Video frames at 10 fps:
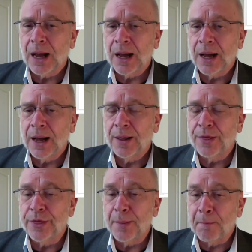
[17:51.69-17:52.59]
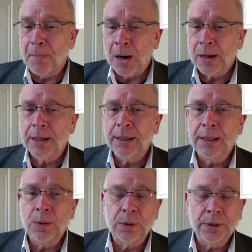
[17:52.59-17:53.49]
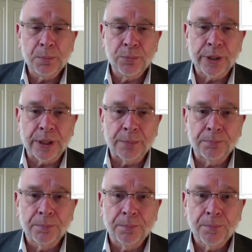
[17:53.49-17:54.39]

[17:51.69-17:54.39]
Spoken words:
the market equilibrium